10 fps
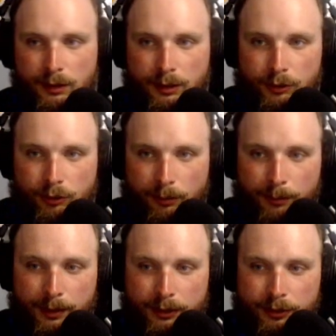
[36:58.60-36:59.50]
Drum
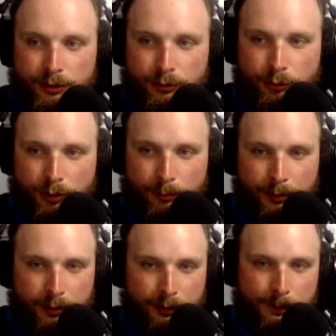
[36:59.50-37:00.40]
pig is still drum
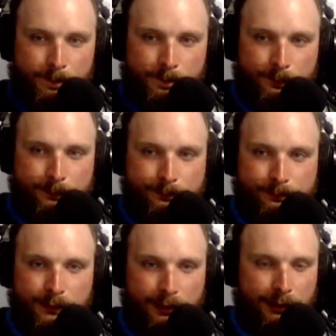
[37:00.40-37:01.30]
pig
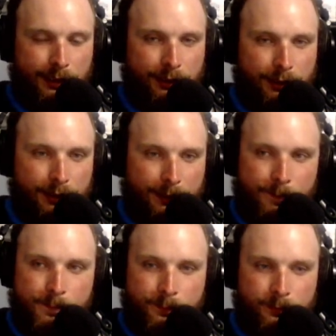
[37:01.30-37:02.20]
at the end of the day.
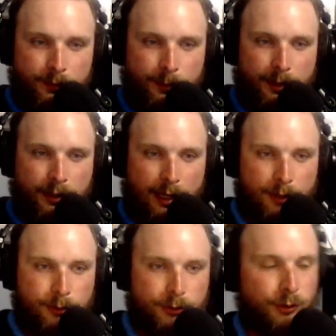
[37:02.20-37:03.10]
No matter
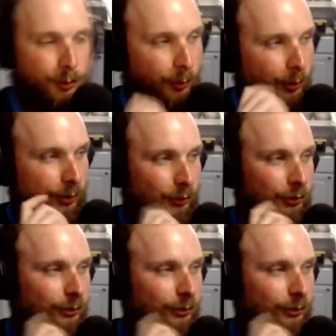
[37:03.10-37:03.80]
how good your board is.